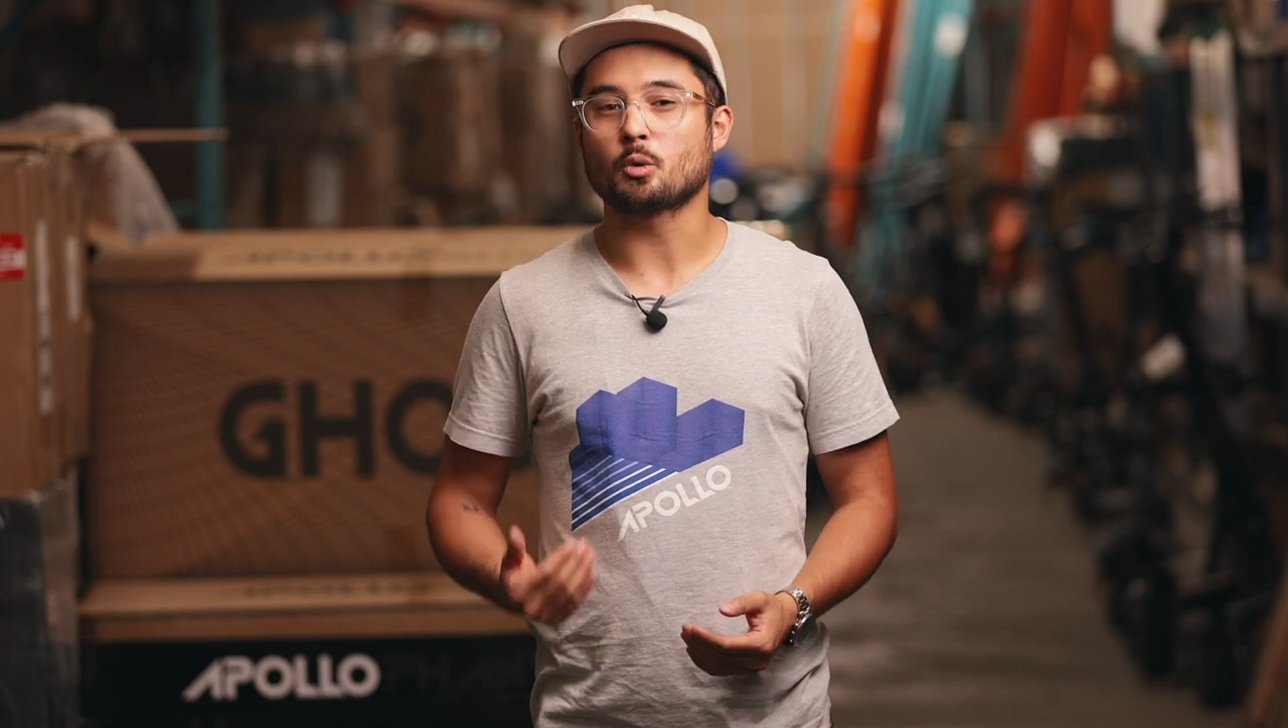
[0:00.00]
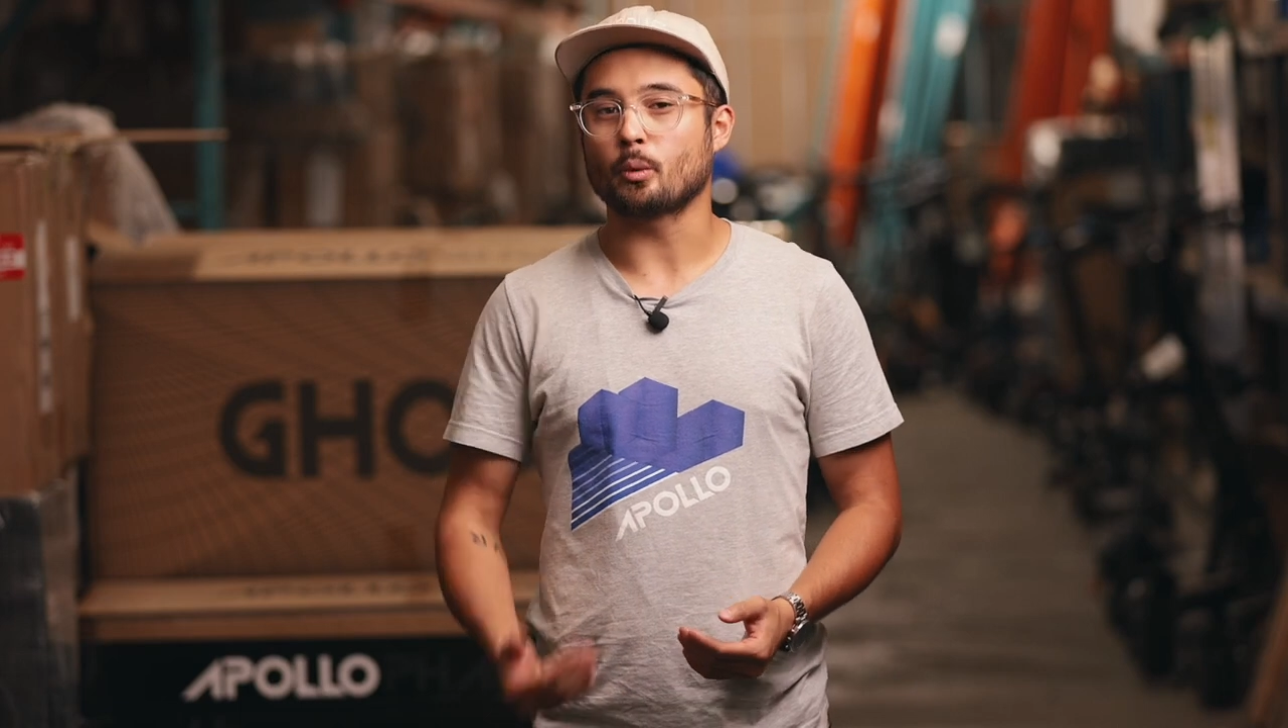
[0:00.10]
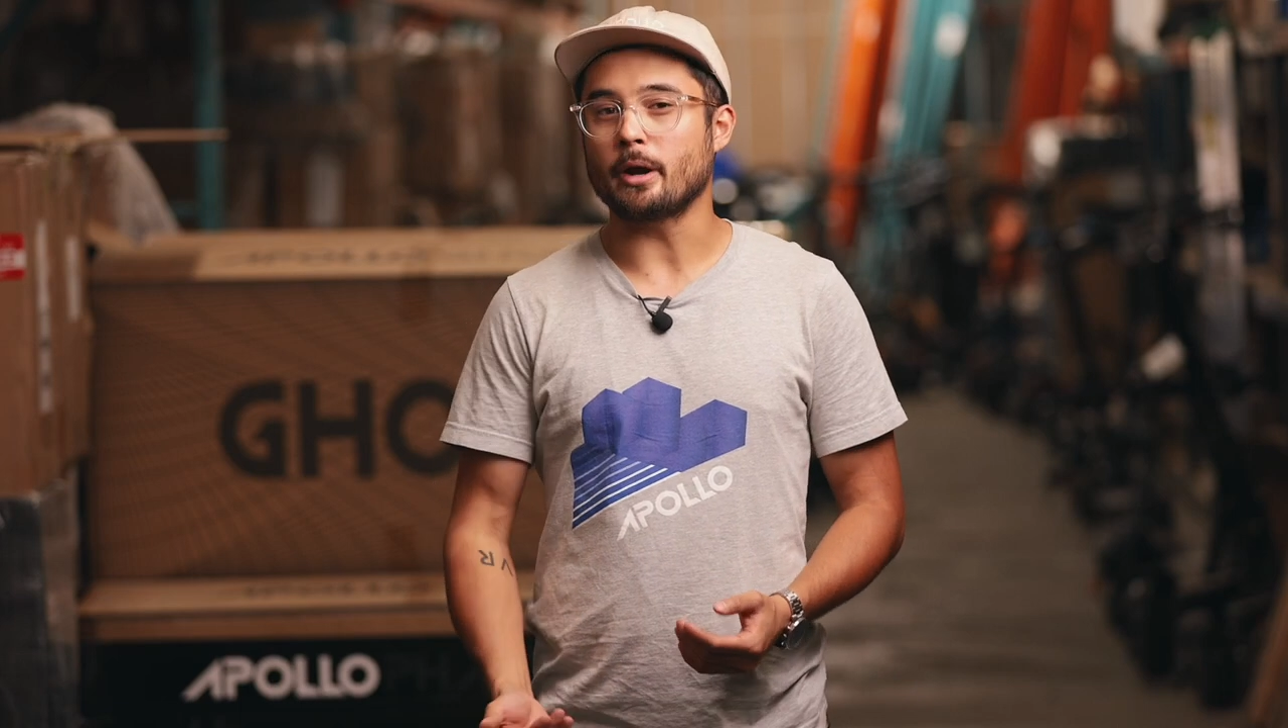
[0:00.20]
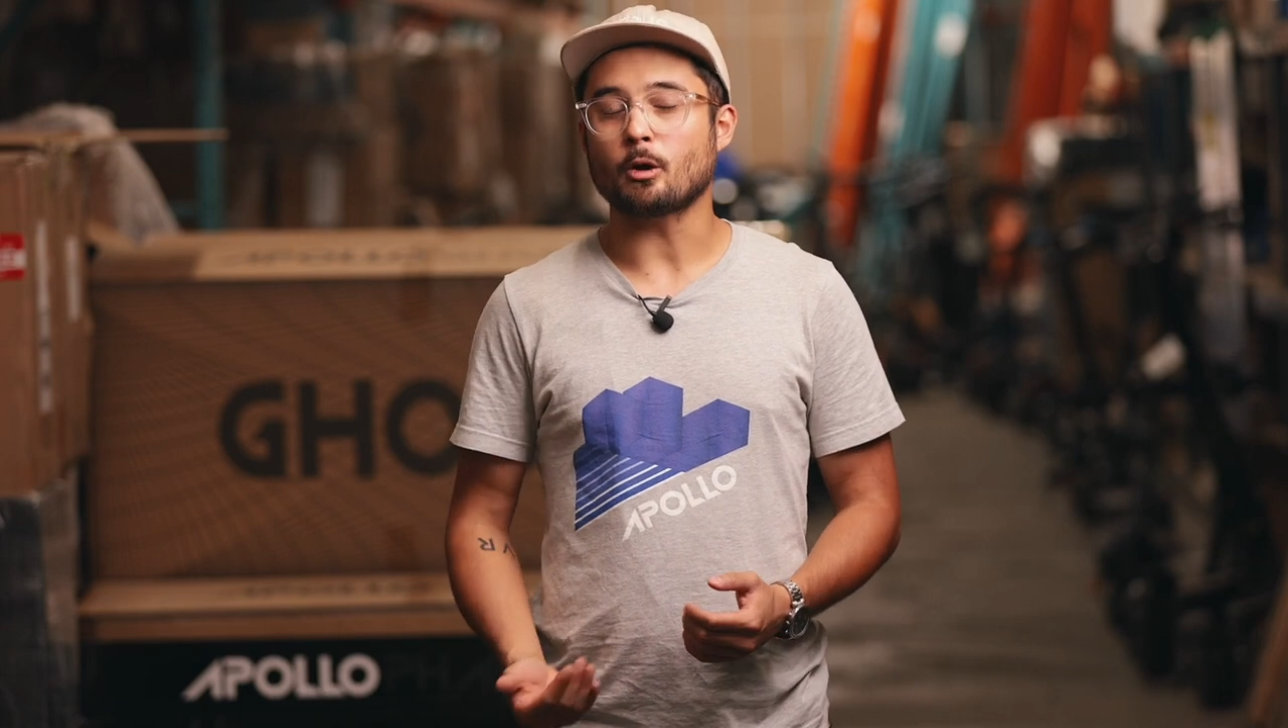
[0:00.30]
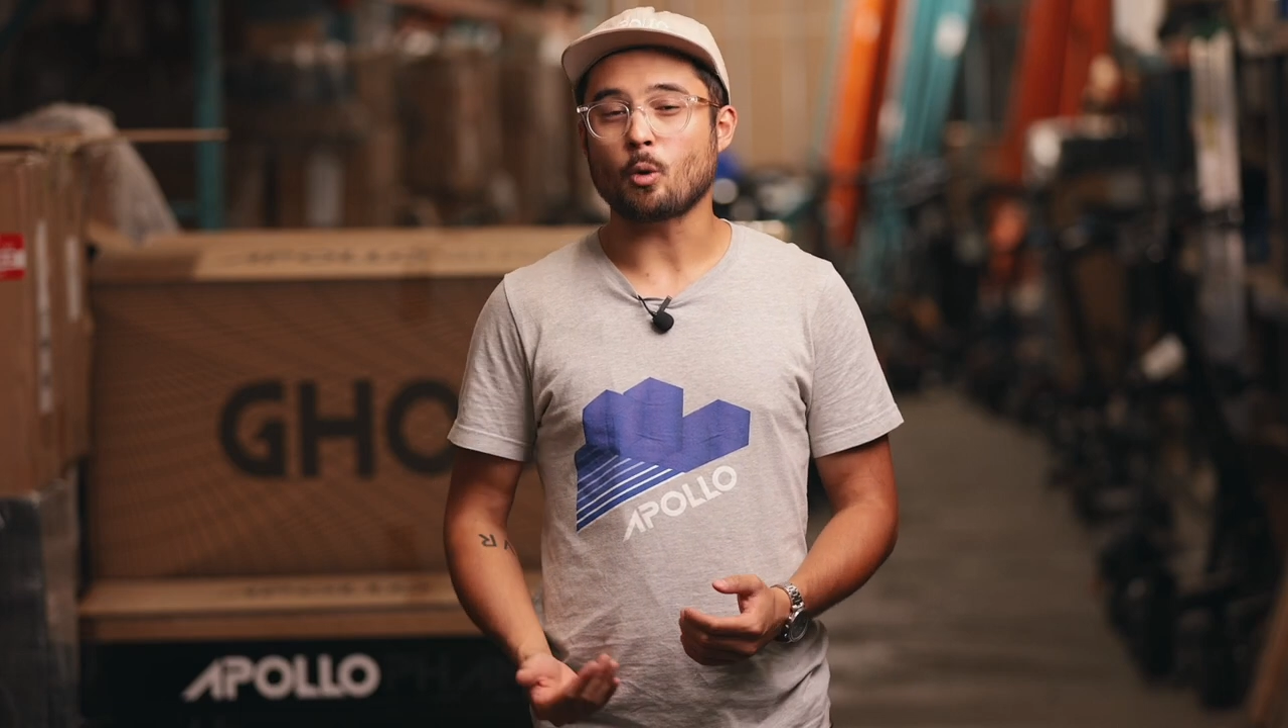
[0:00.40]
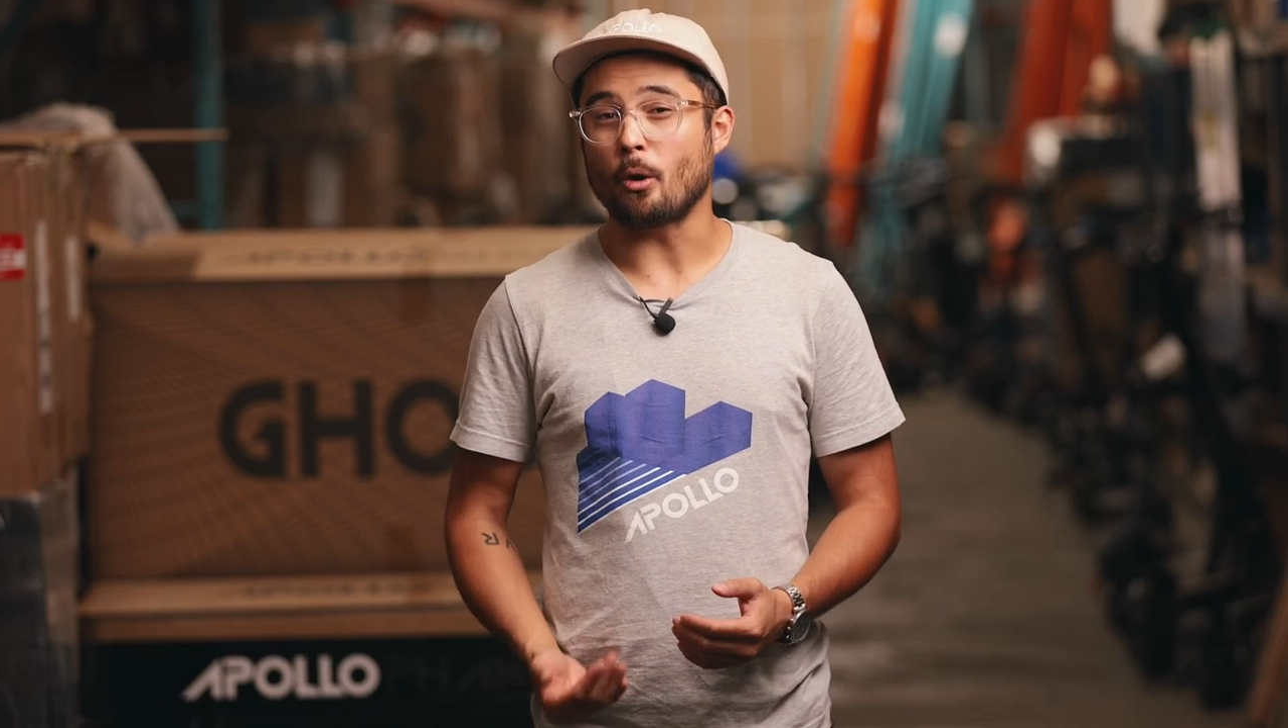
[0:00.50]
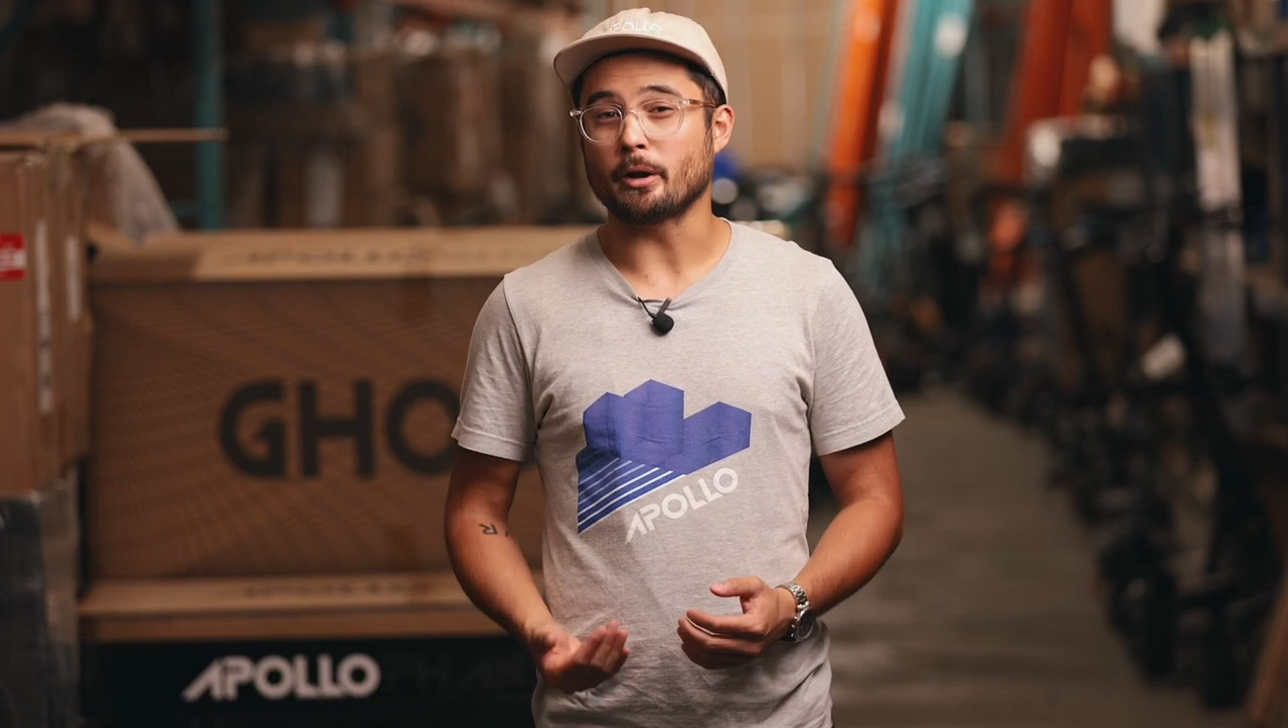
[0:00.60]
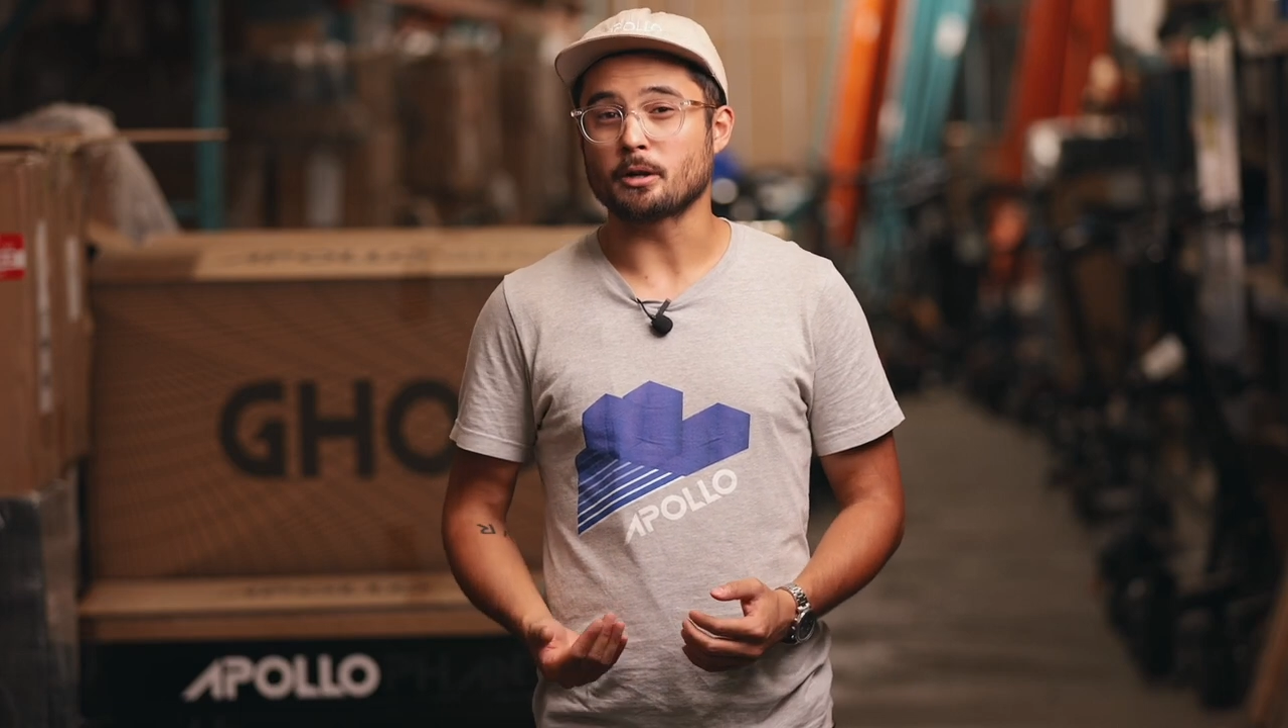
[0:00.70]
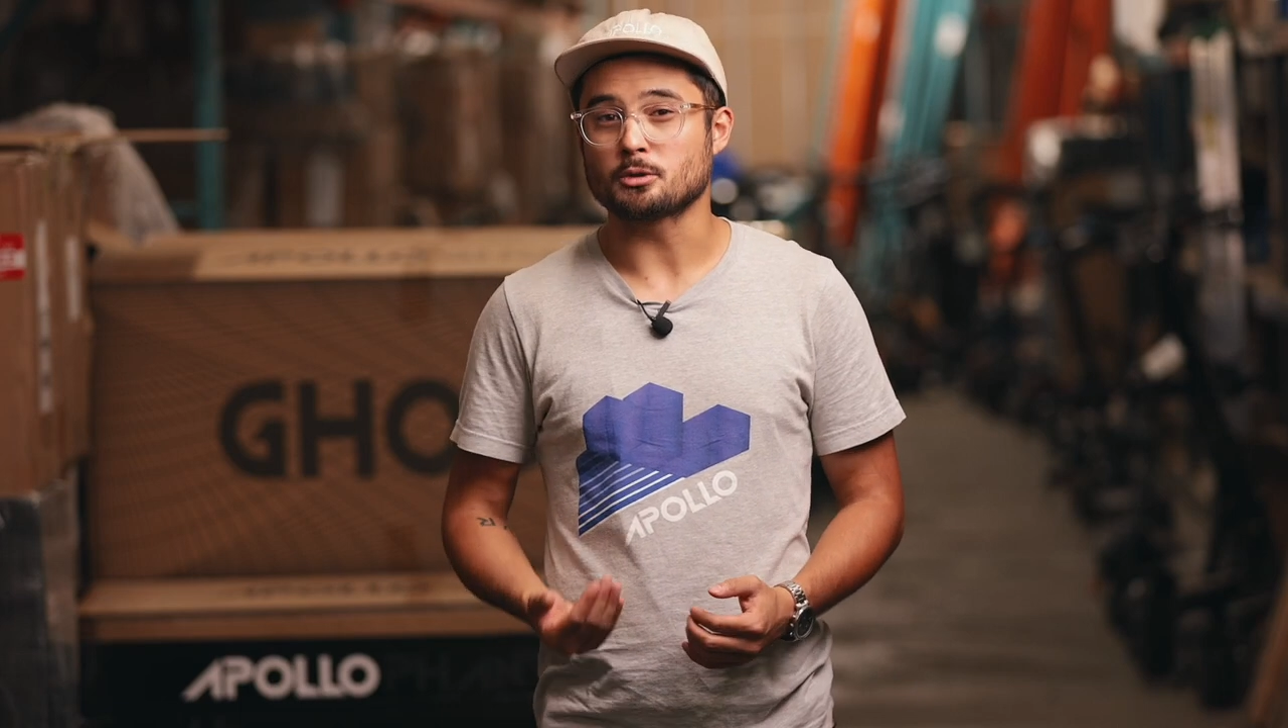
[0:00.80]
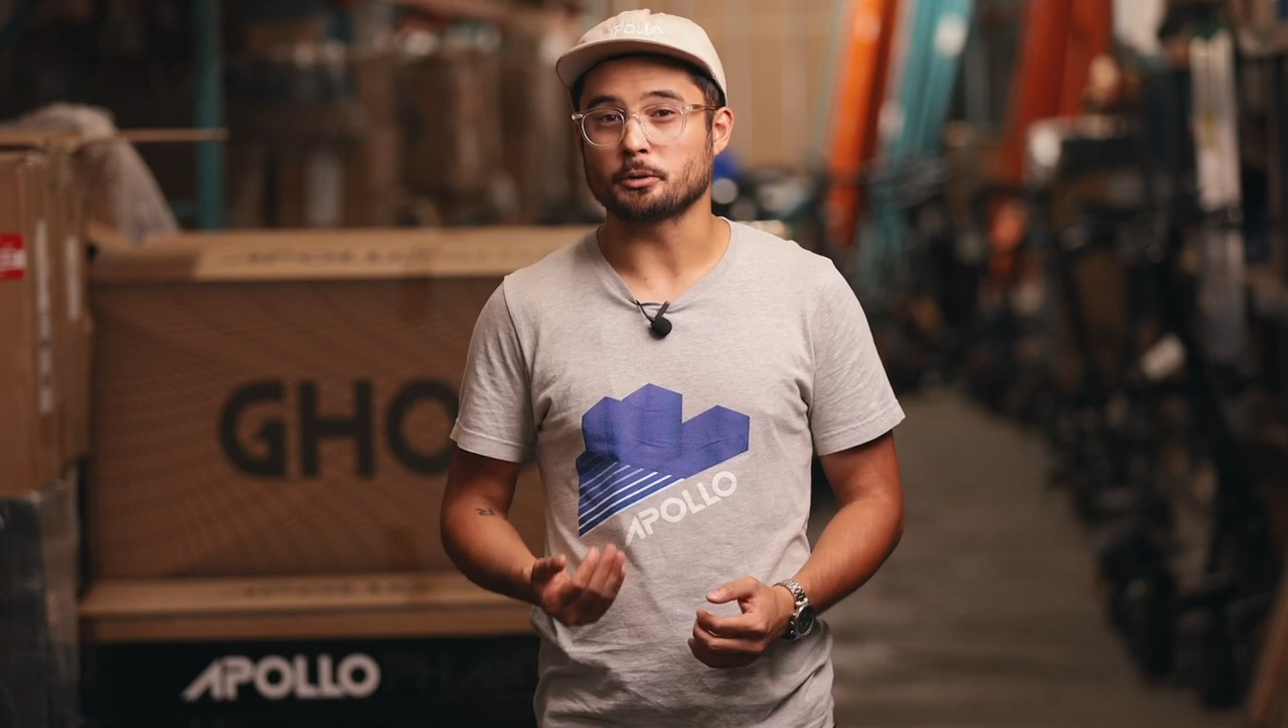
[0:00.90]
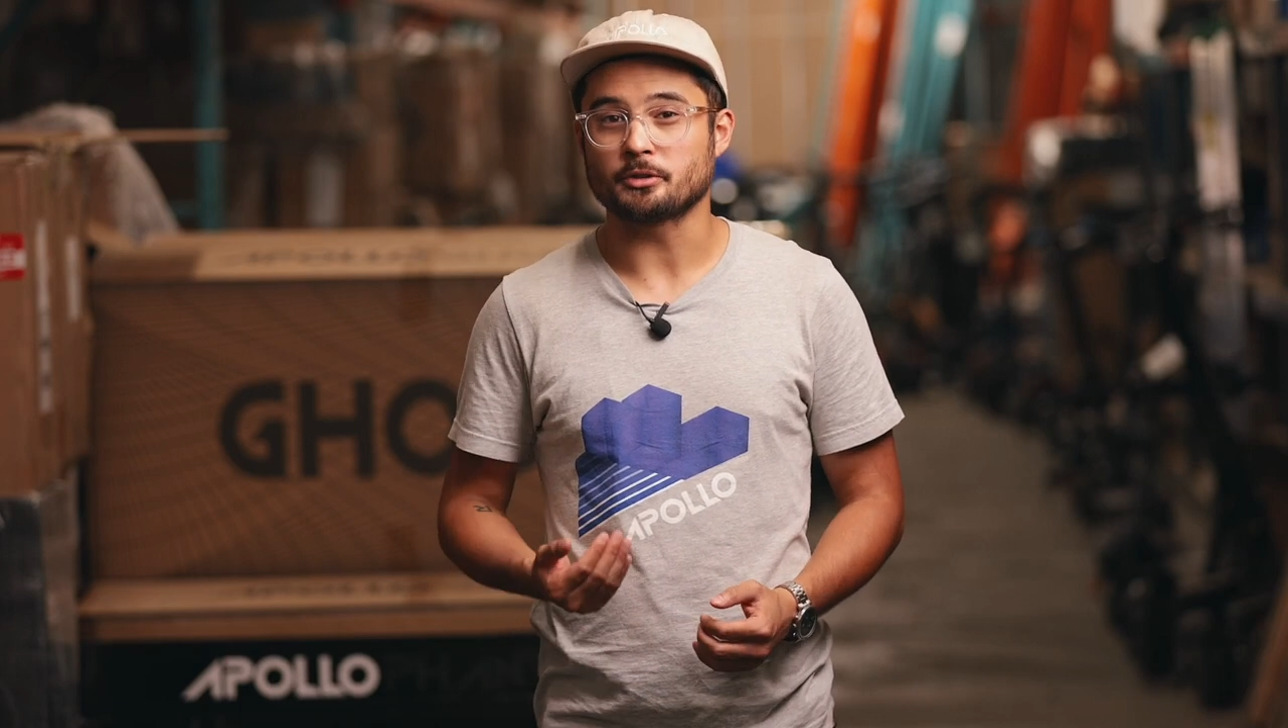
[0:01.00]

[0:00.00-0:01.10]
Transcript: greater quality control